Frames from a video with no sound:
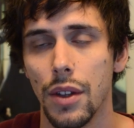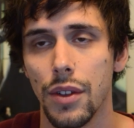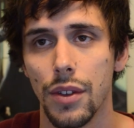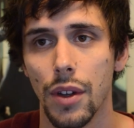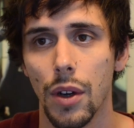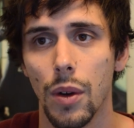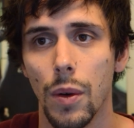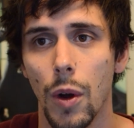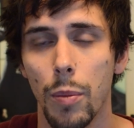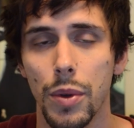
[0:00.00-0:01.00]

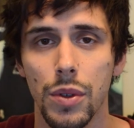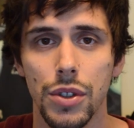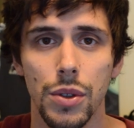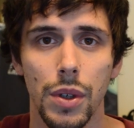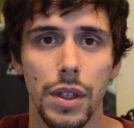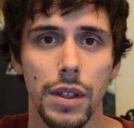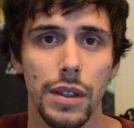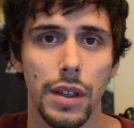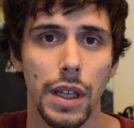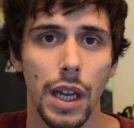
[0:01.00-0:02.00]
So hope you enjoyed,
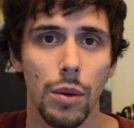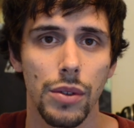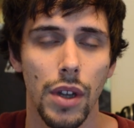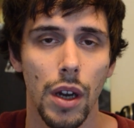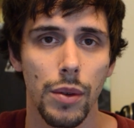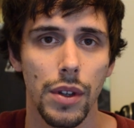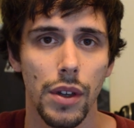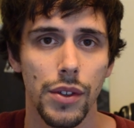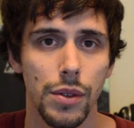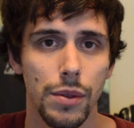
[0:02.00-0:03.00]
and I will talk with
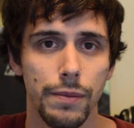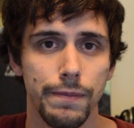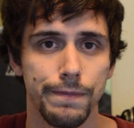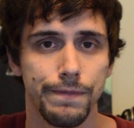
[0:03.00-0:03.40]
y'all soon.